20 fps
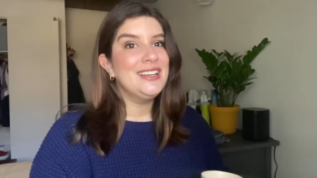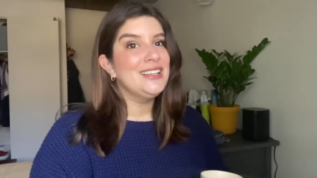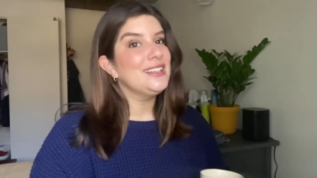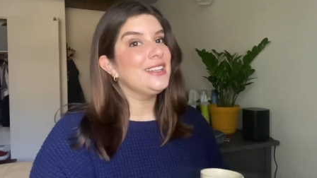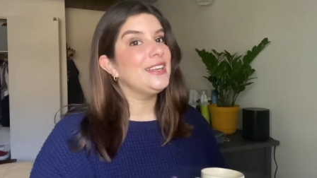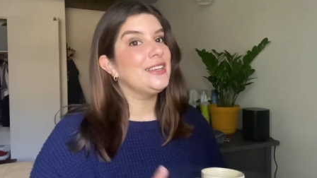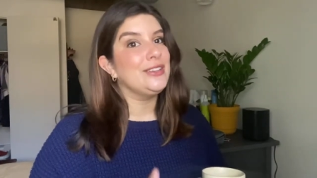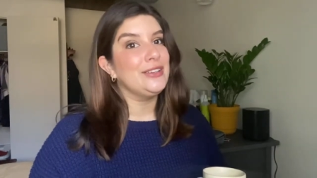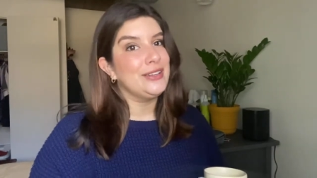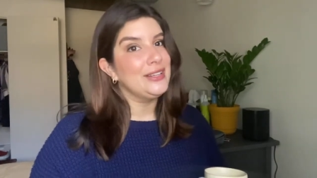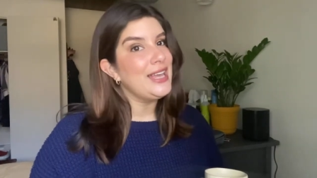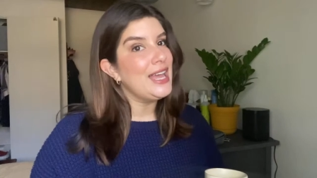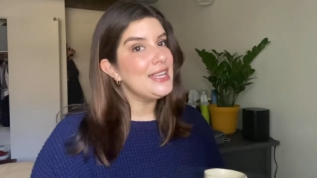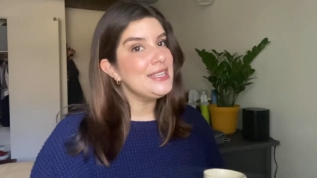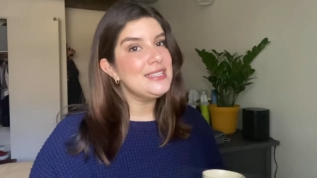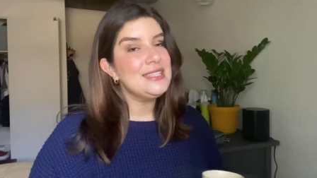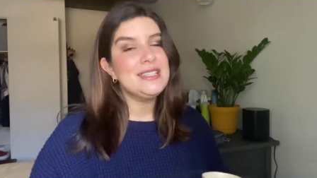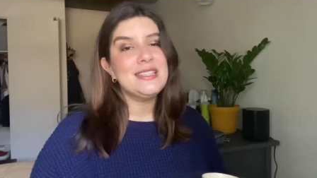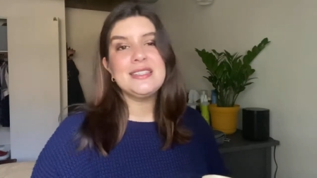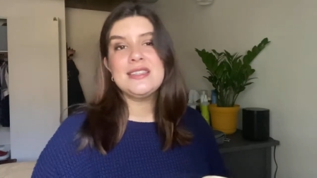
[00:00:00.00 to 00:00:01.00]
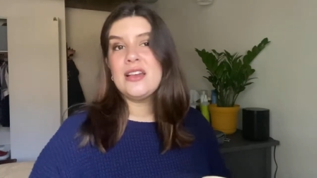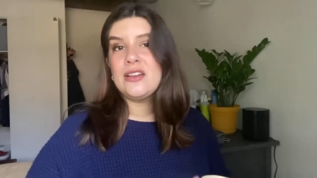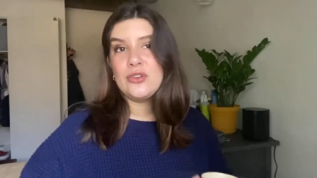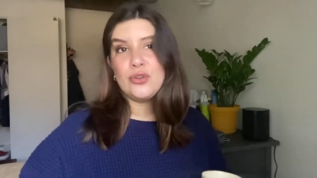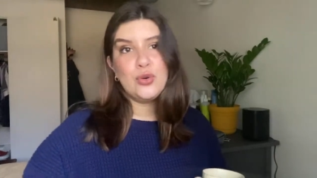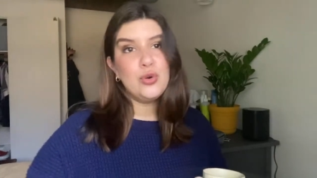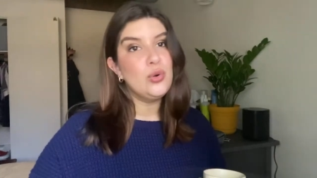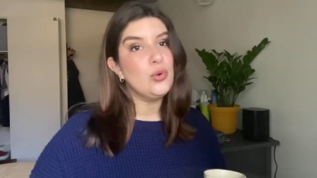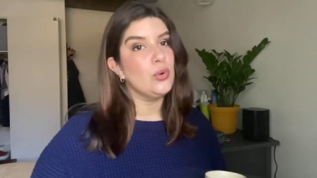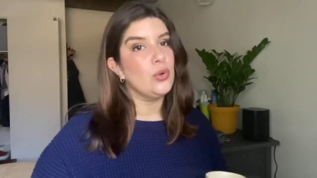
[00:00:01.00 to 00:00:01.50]
Like your yeses,
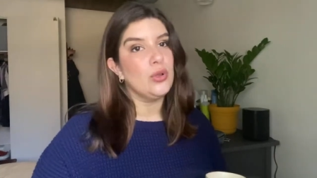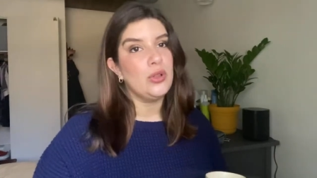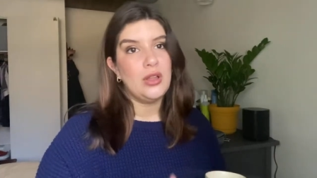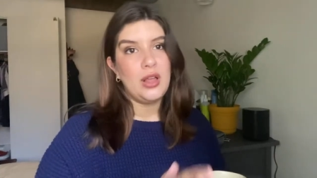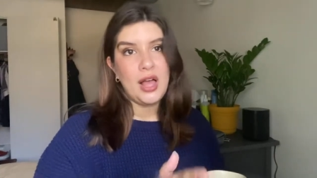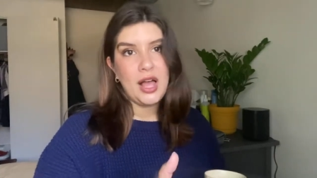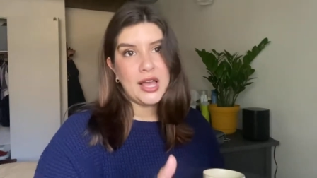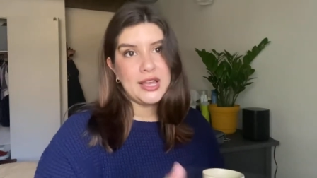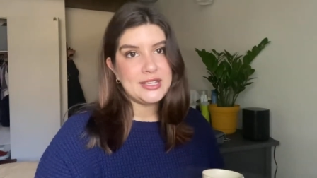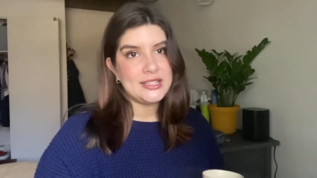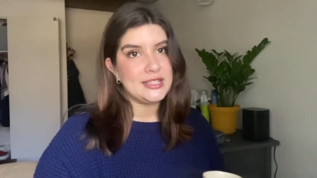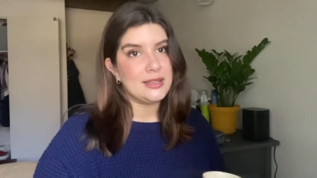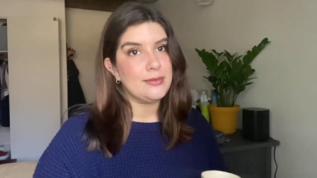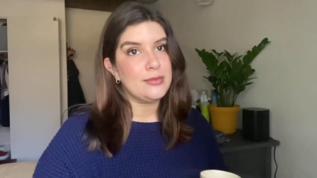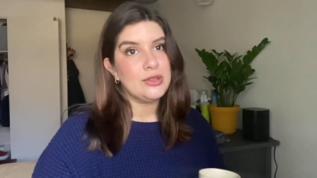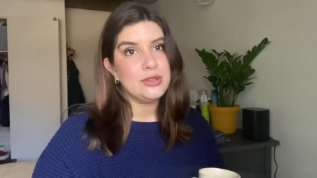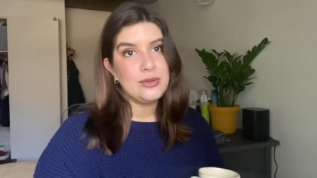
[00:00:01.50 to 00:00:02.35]
cool, awesome.